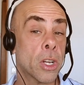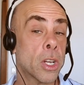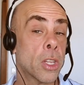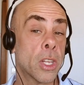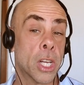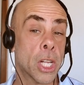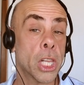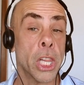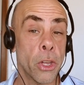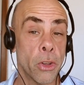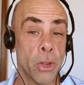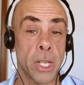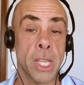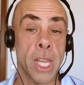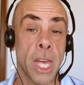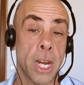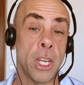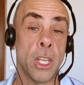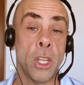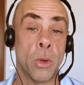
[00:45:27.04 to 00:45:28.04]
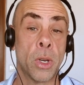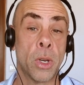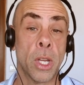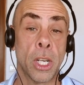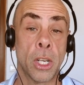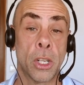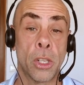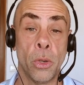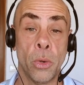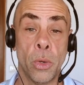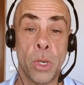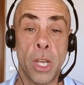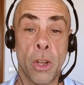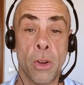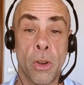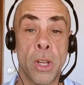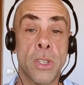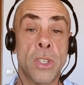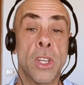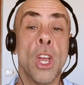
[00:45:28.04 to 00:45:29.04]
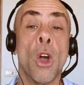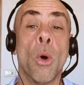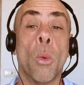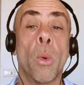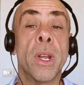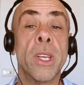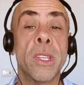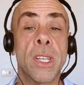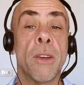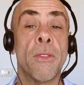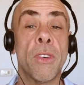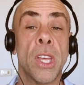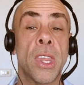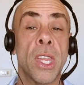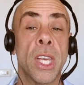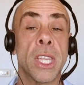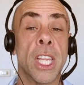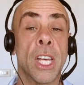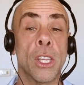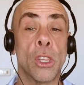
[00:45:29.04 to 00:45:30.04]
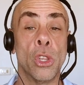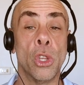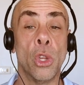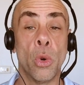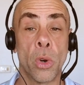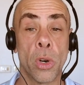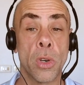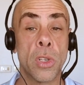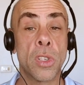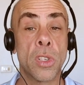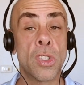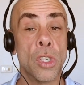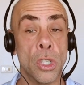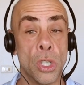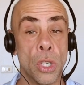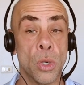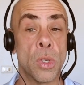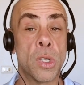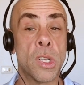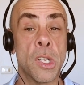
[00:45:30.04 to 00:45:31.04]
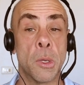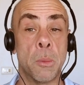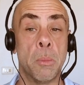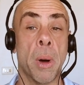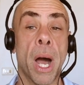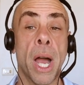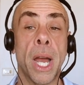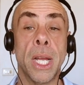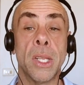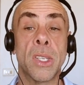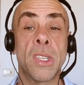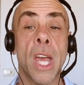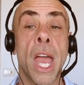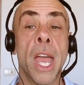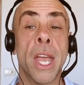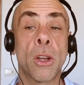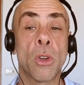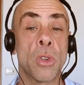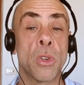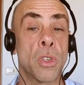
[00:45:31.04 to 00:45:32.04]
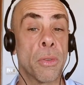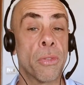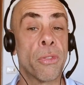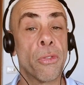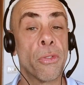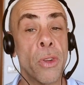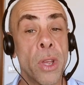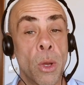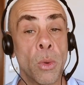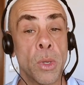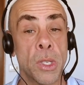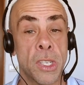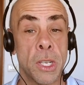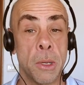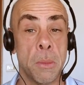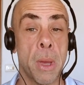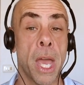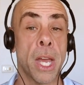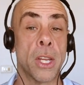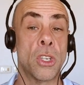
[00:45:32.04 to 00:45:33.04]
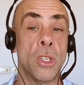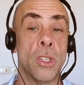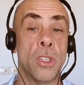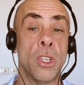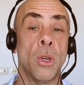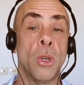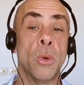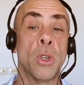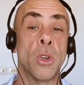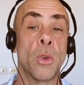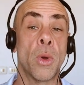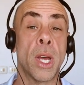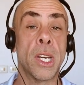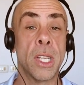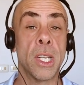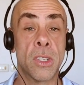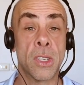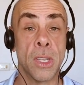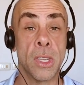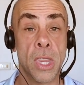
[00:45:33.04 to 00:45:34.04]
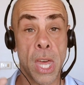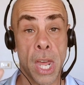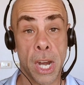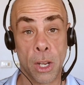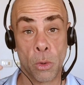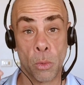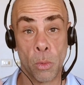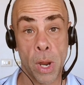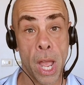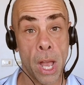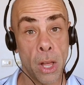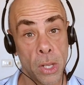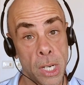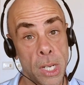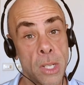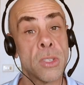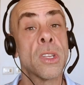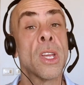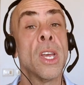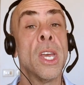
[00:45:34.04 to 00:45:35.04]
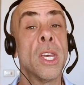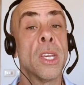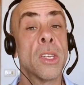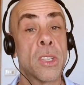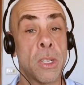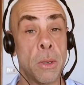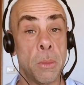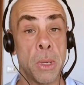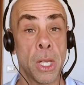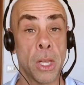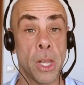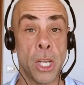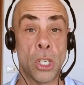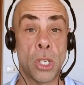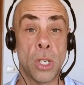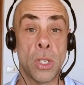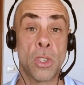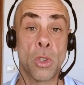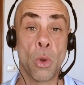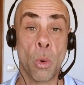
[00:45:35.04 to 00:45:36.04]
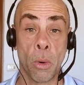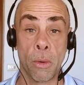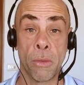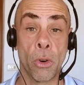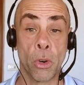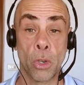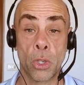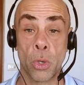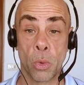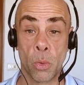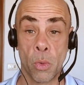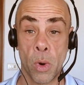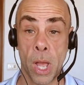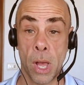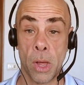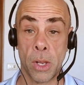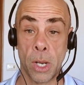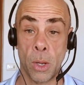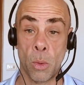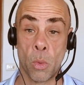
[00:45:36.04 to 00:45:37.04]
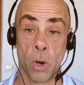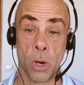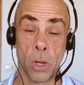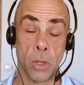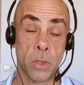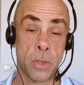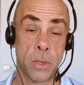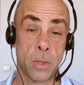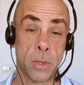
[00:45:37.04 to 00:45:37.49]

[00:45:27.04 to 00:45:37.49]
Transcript: clearing that you can include here is, what is everything that lures, seduces, binds, anchors, or frequency matches you into any synthetic realities, simulations, or virtual reality worlds?